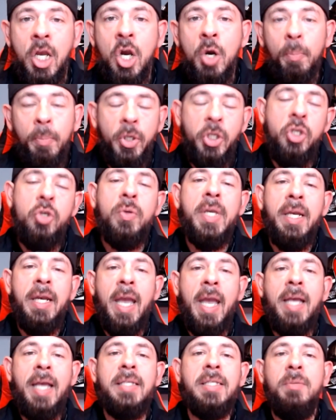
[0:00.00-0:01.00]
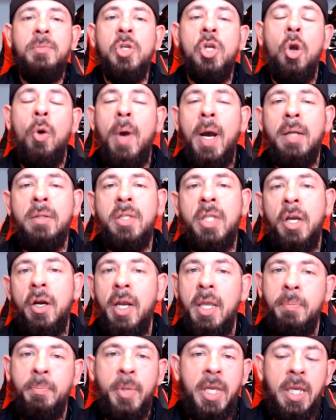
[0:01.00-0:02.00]
But you can ask him to go out
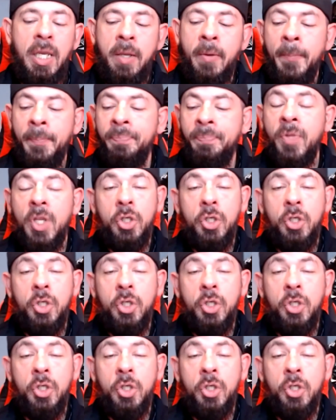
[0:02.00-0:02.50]
there and be